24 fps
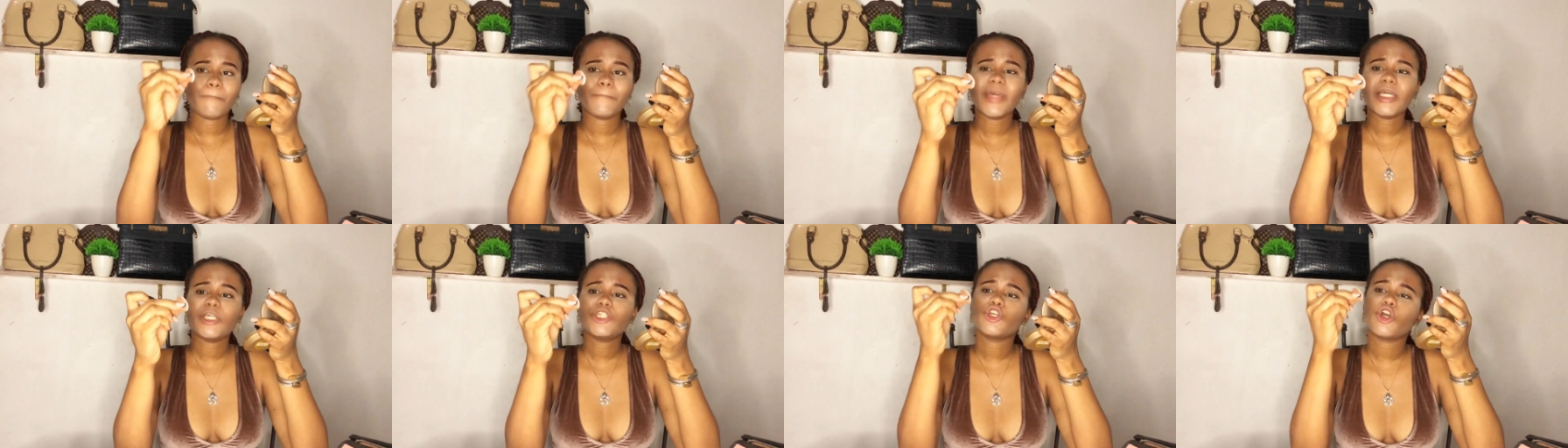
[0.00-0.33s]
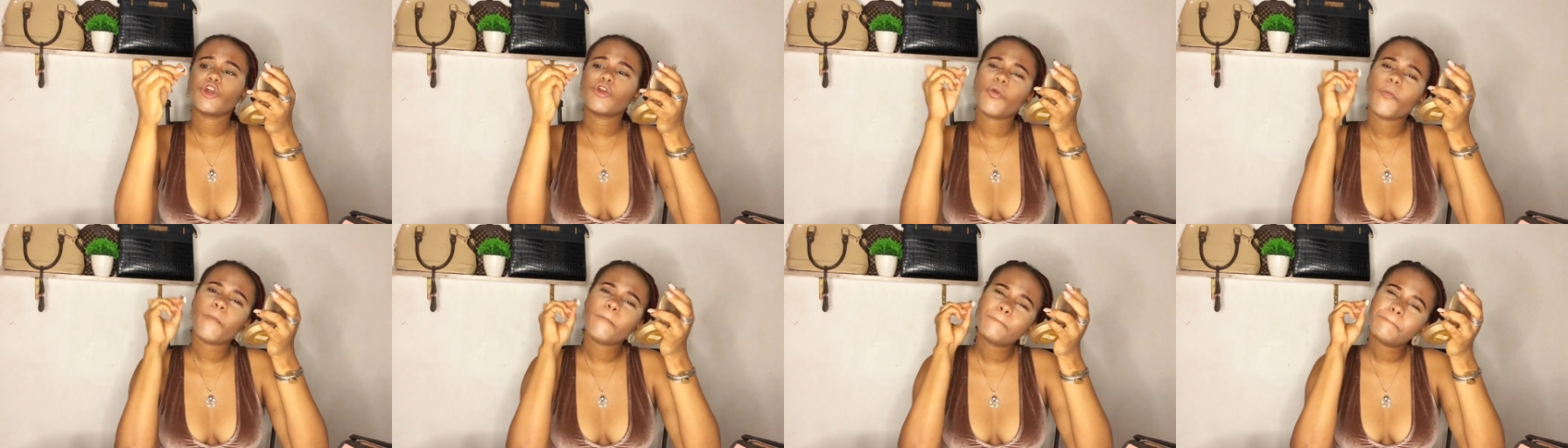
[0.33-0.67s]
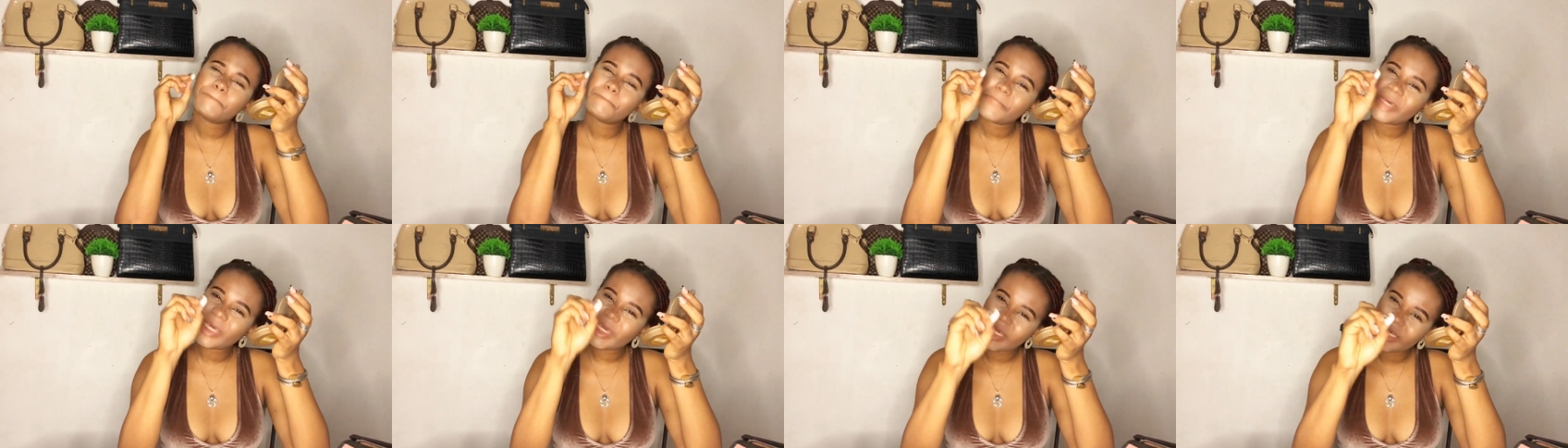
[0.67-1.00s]
Make sure you
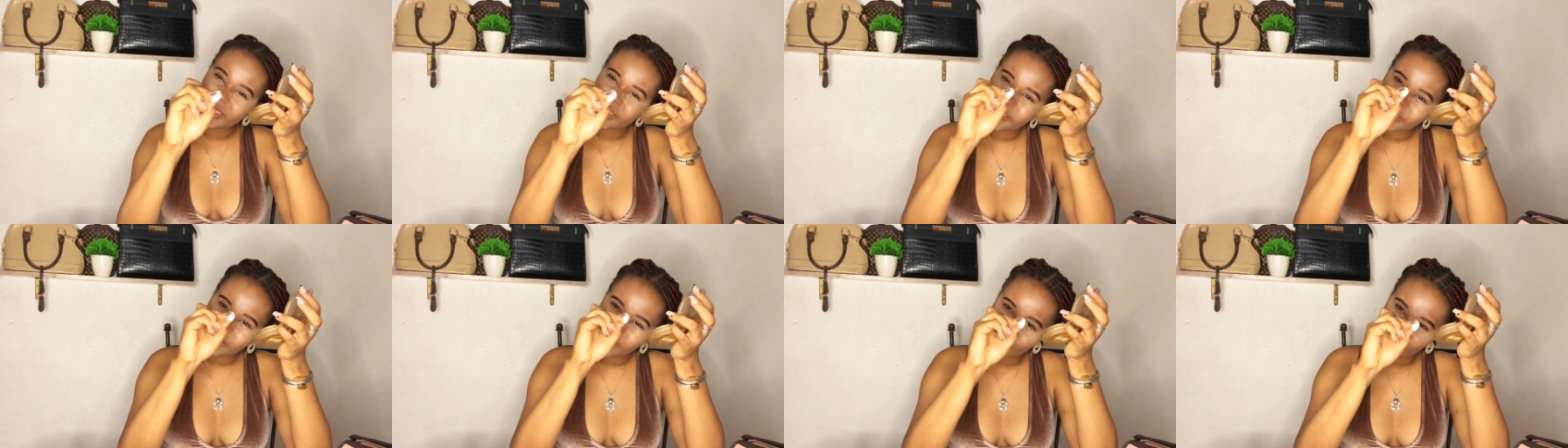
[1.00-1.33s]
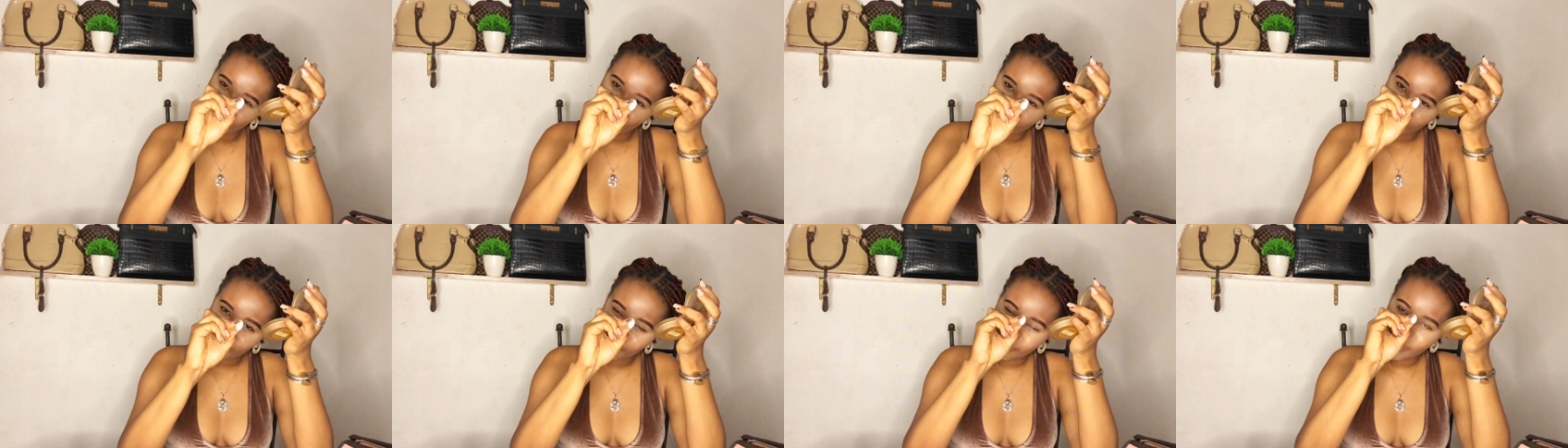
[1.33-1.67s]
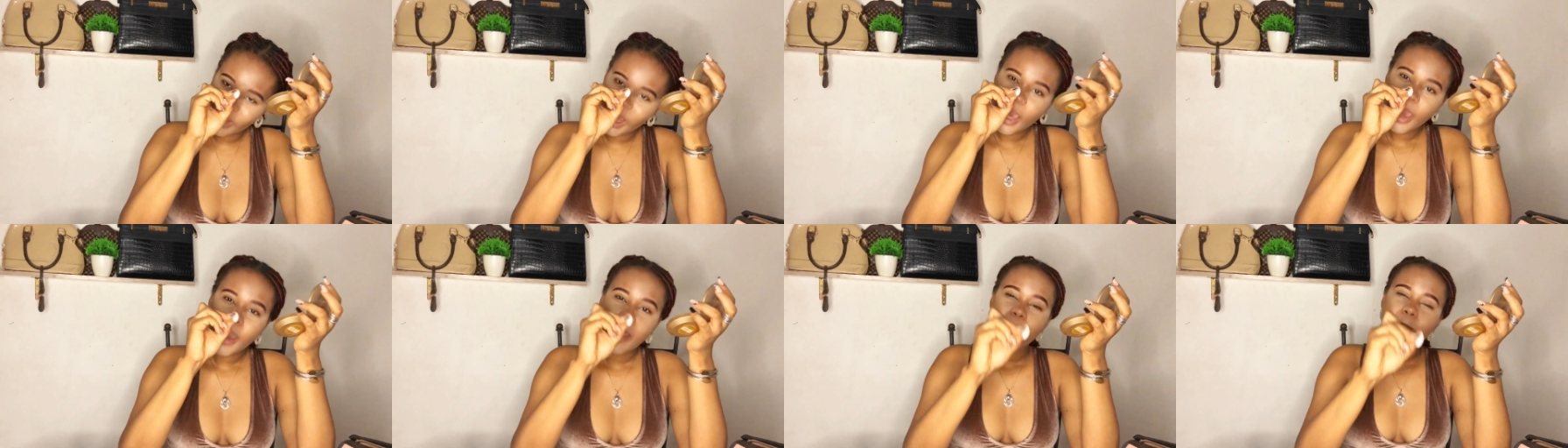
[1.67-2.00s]
pinch your
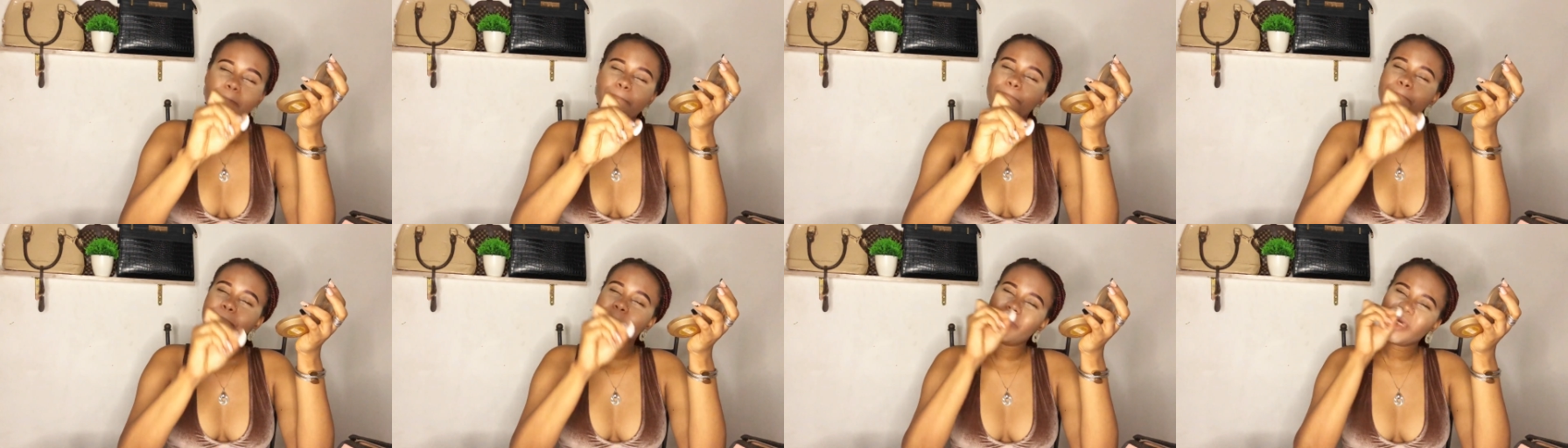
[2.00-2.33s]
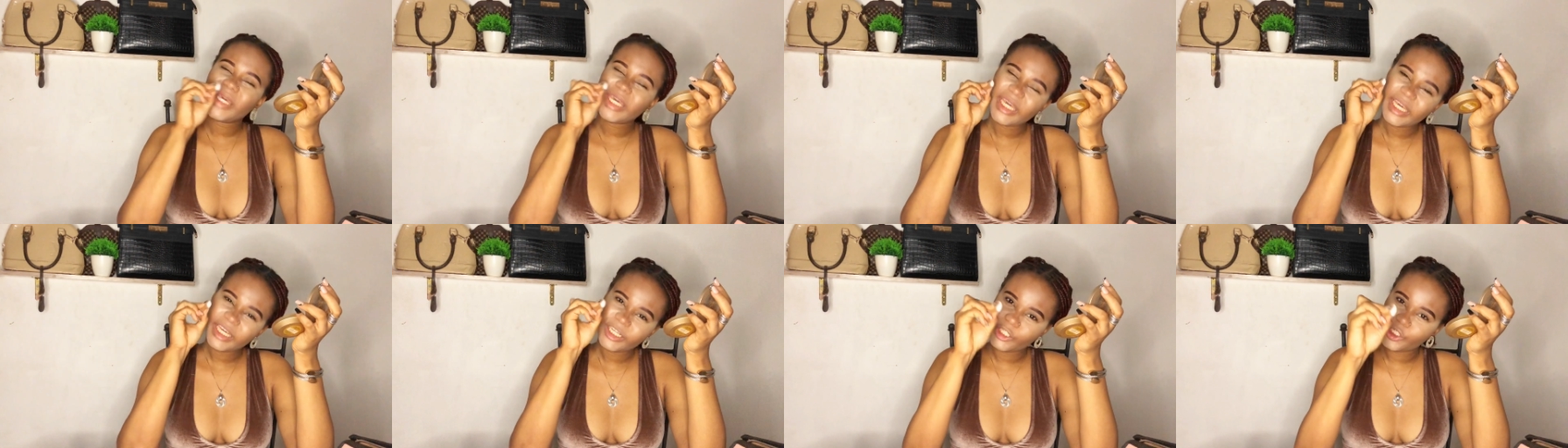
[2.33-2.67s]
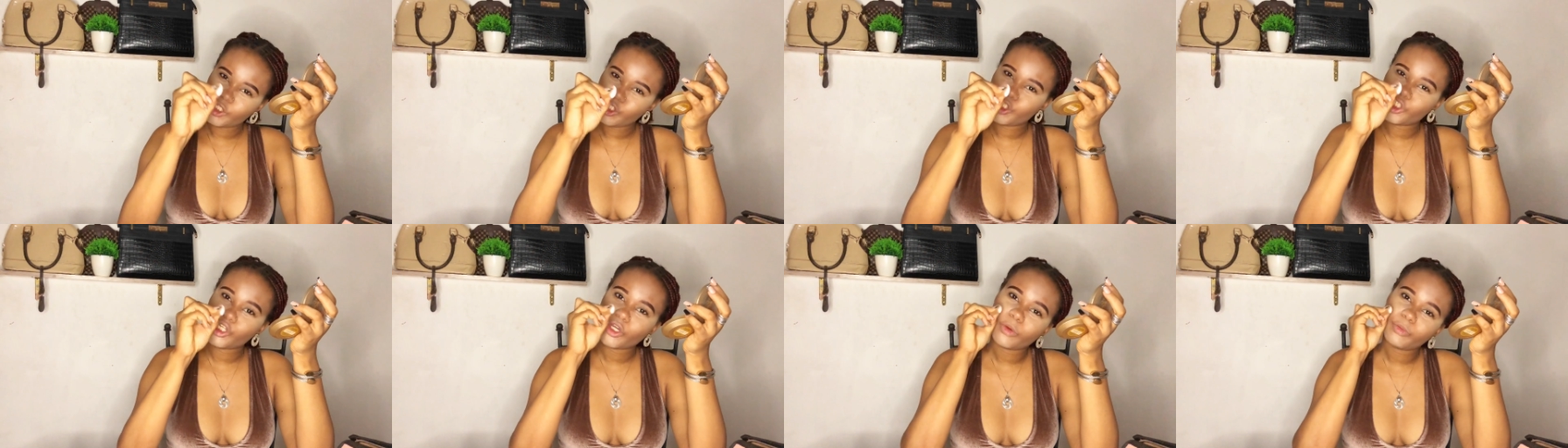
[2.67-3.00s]

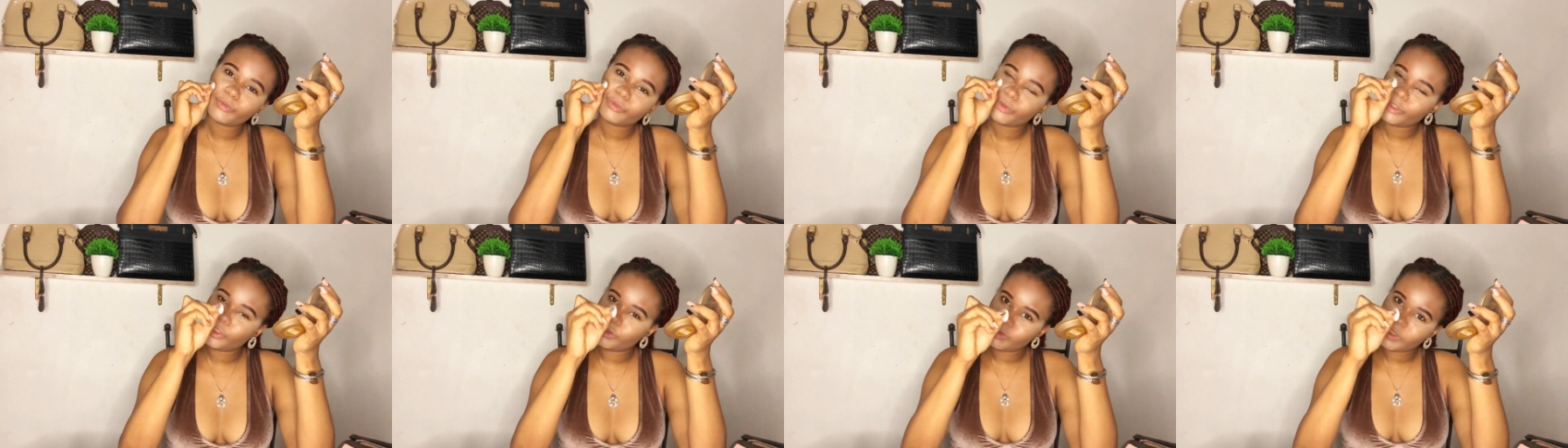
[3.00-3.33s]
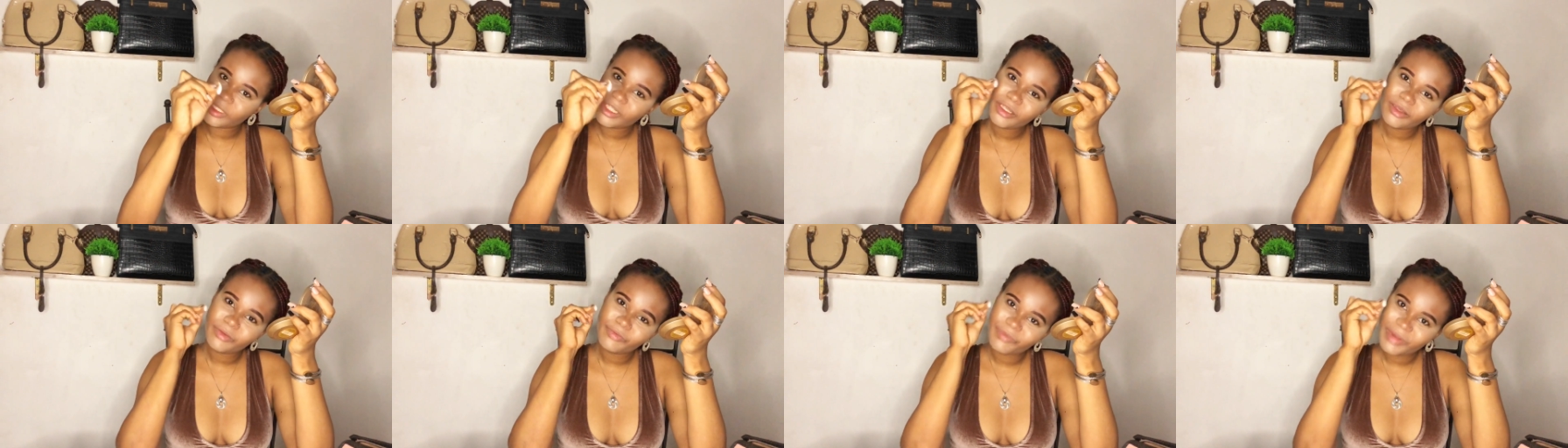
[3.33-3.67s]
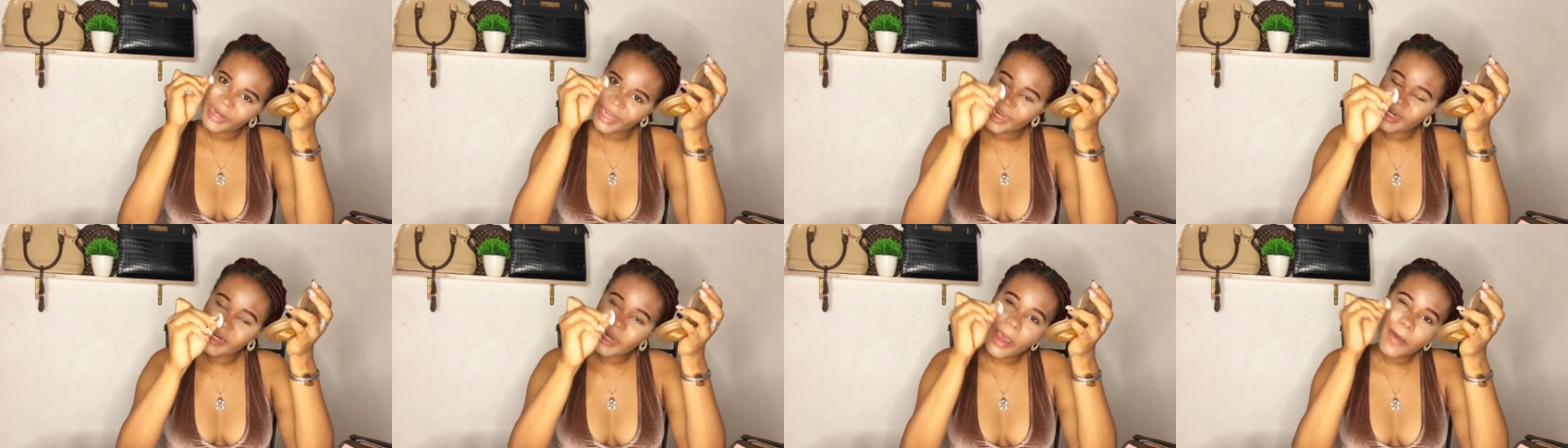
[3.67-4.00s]
pinch your beauty
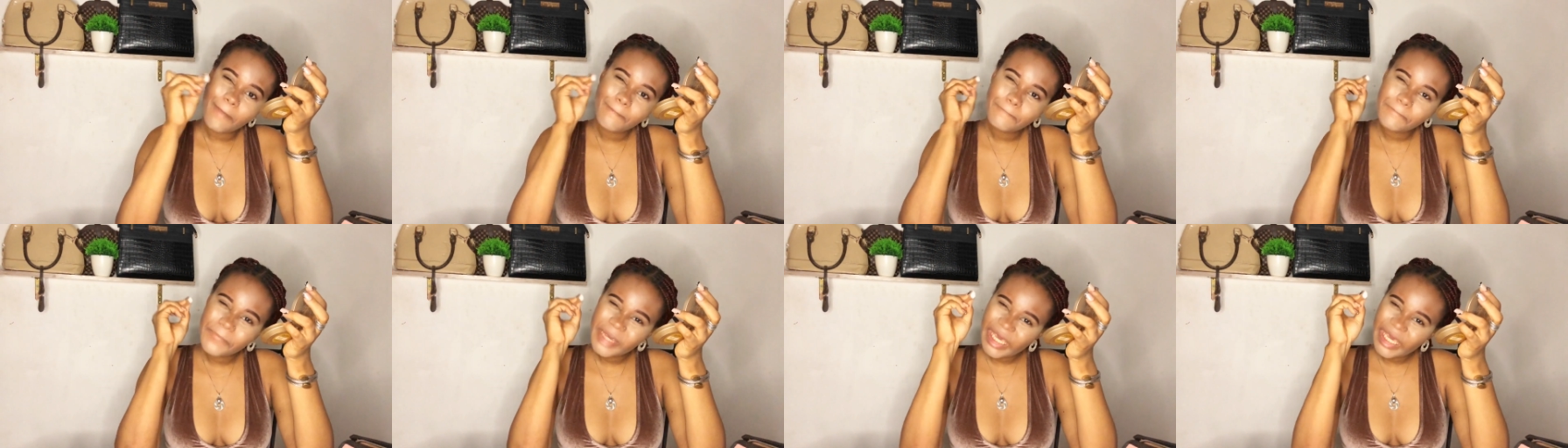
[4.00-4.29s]
blender